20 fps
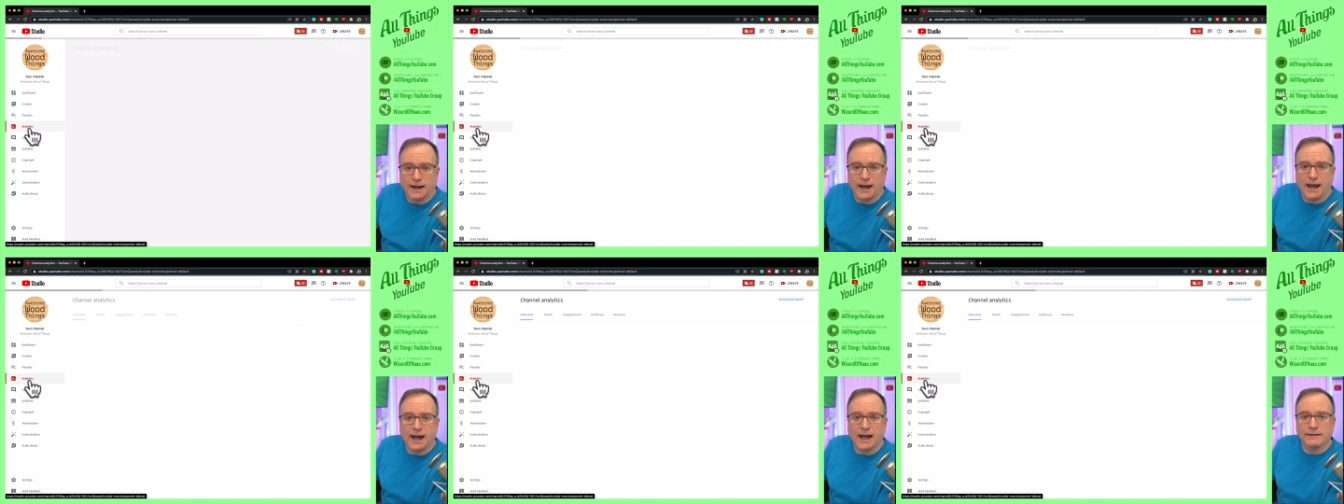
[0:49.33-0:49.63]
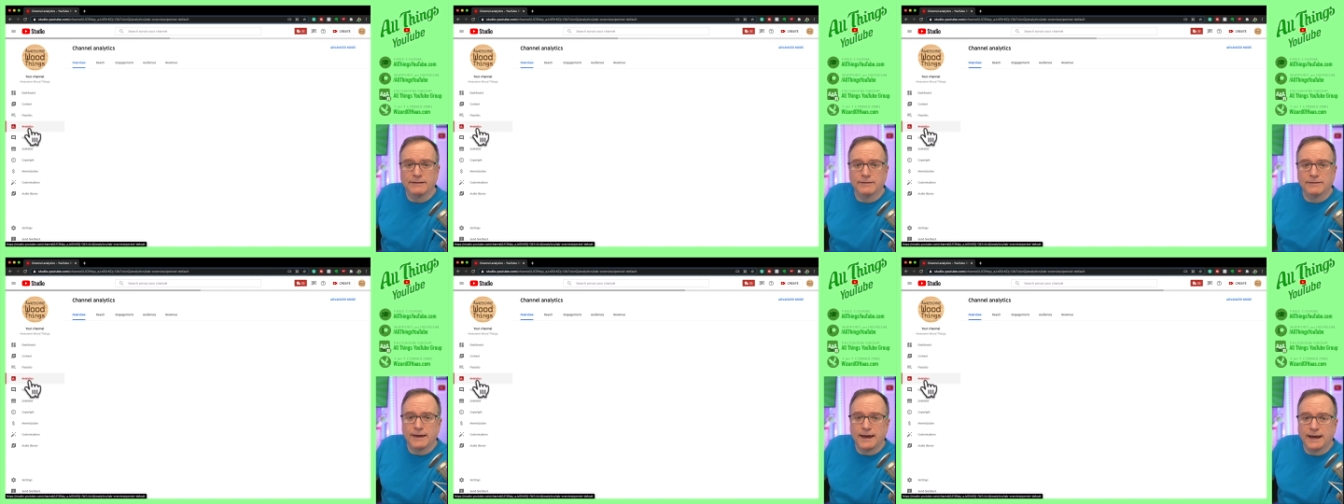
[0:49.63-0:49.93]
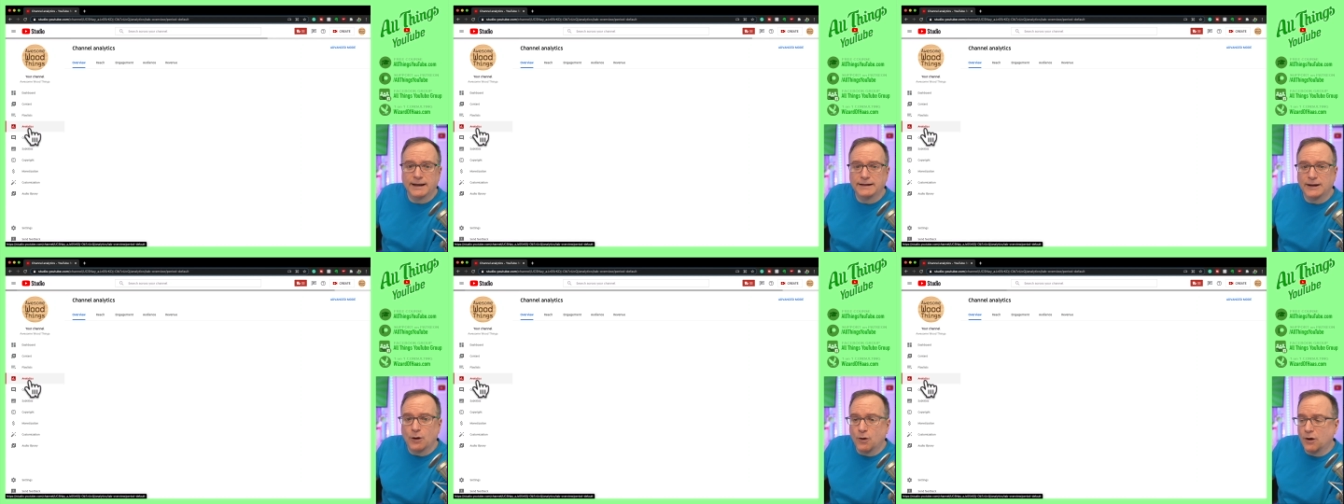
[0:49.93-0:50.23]
And
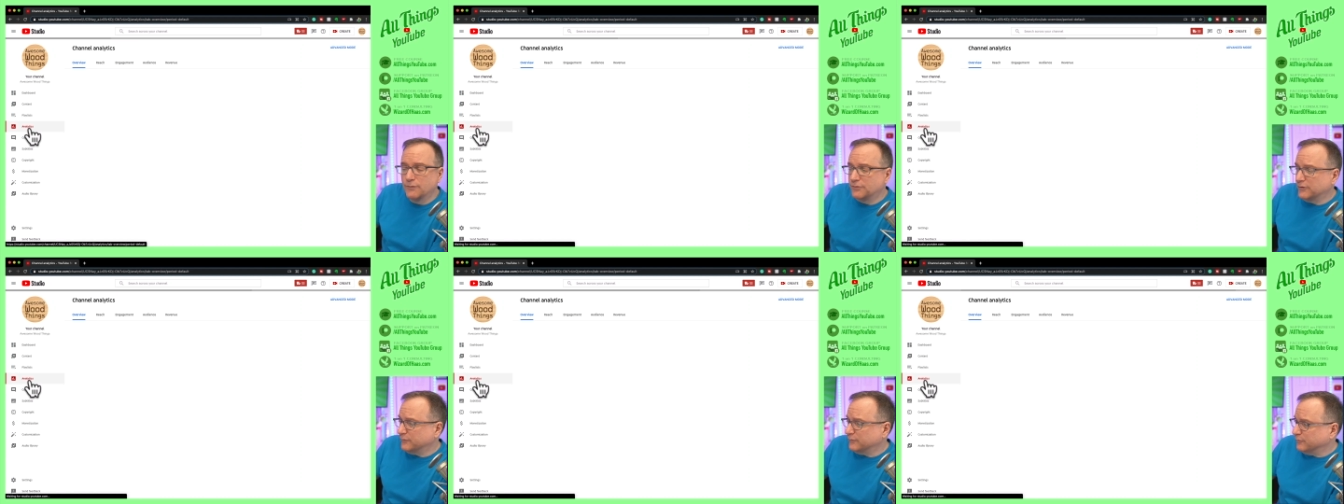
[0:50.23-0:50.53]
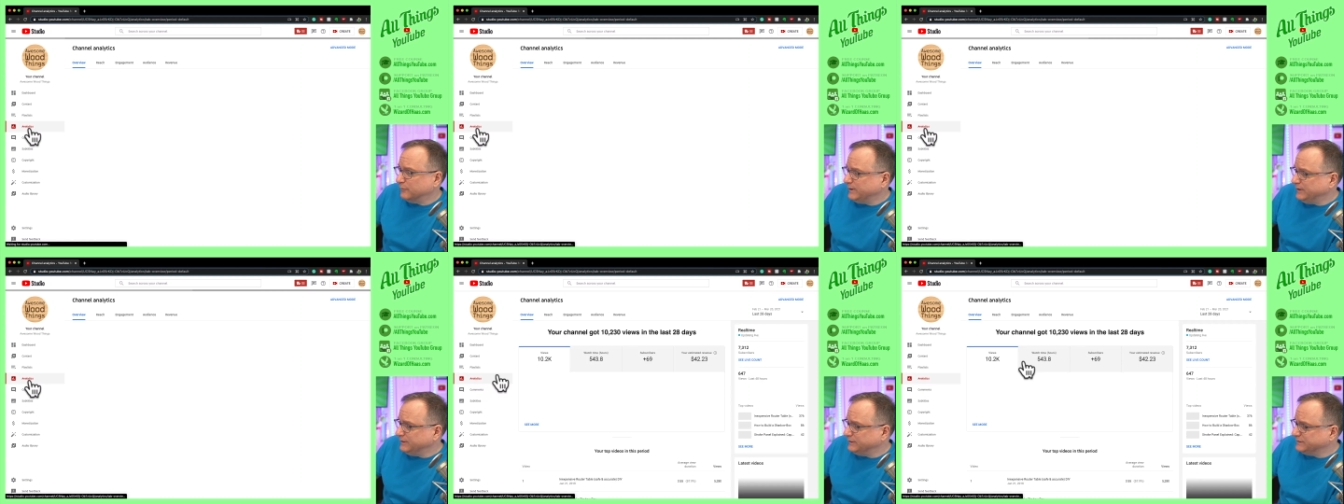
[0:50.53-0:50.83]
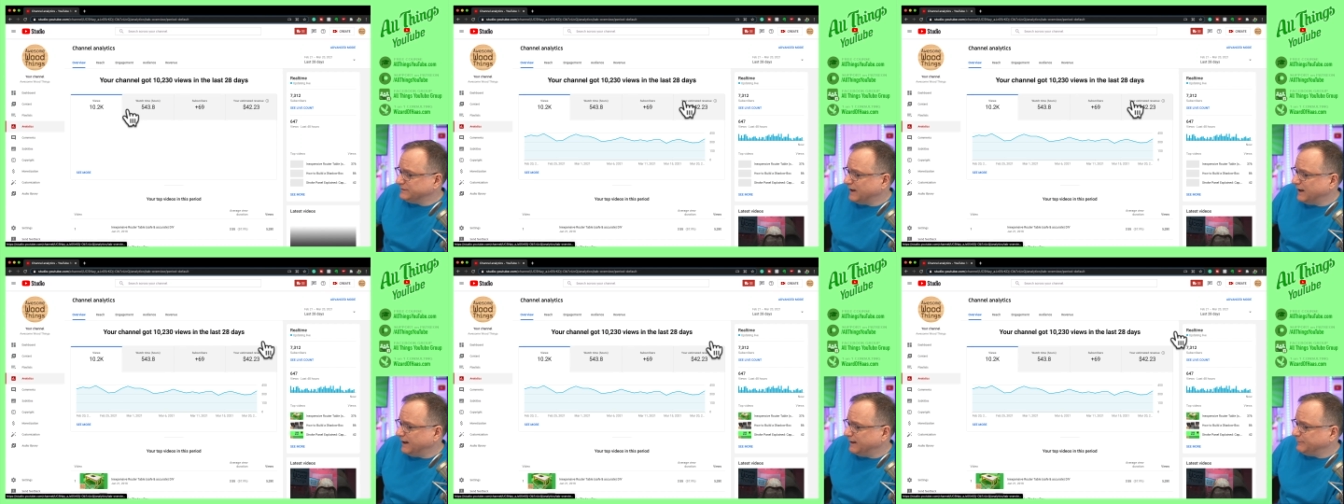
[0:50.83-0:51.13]
then on the real
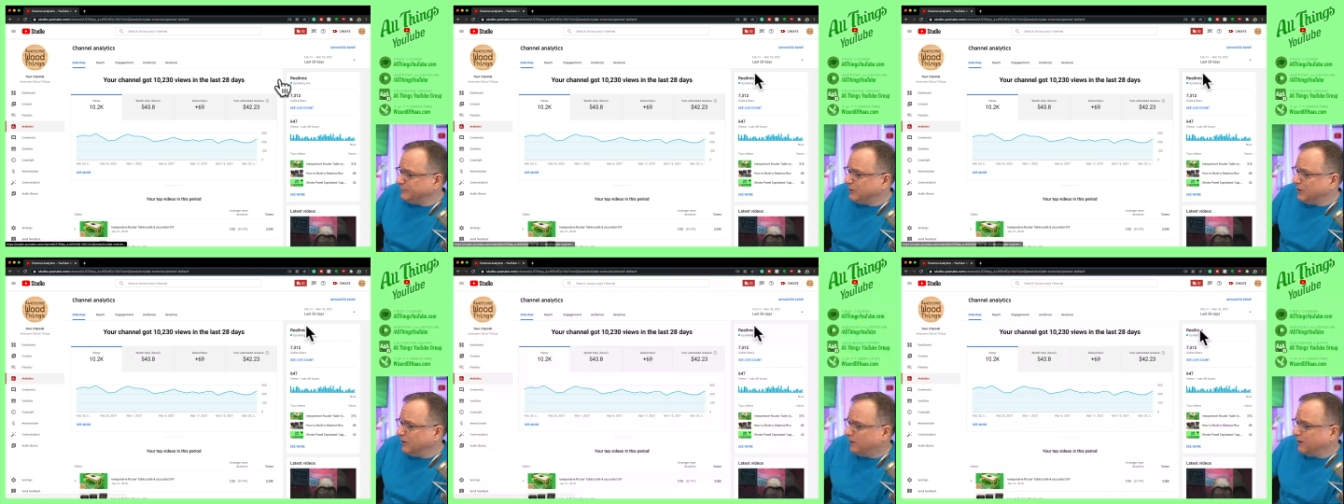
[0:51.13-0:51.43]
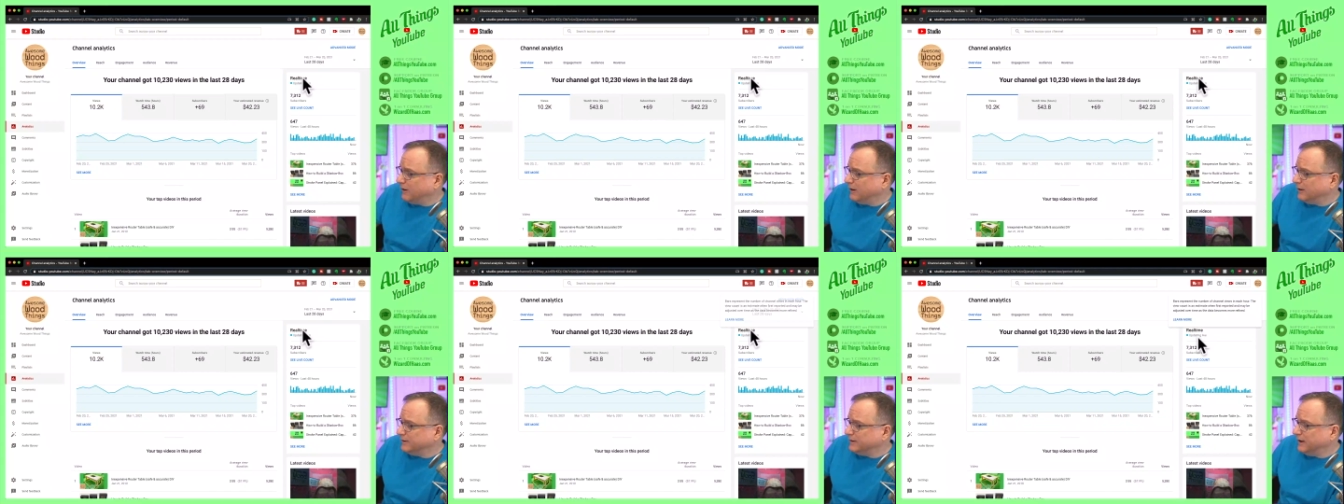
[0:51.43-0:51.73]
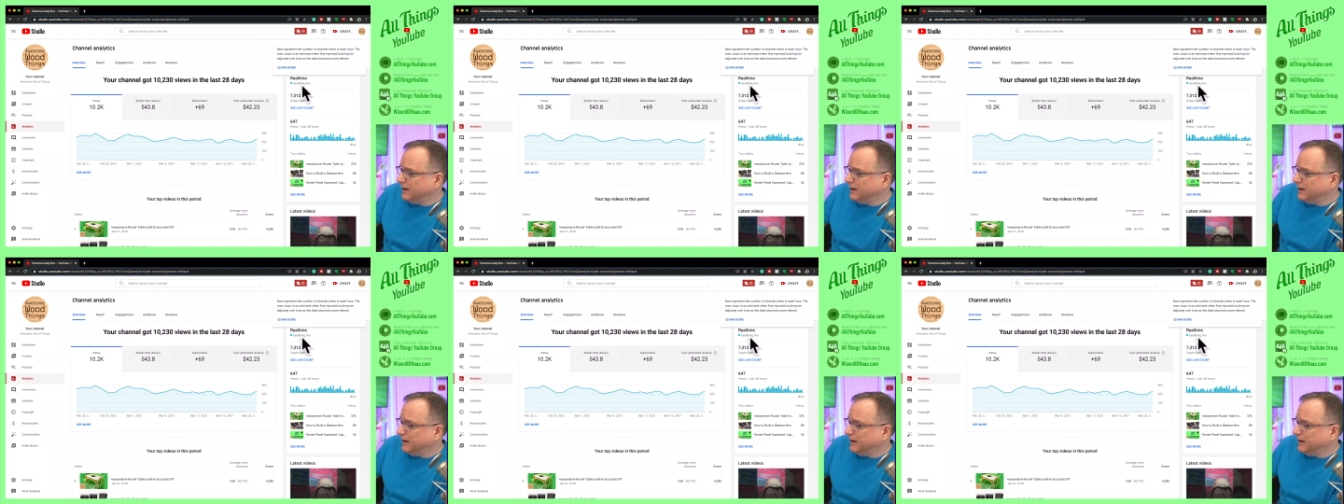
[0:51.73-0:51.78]
time card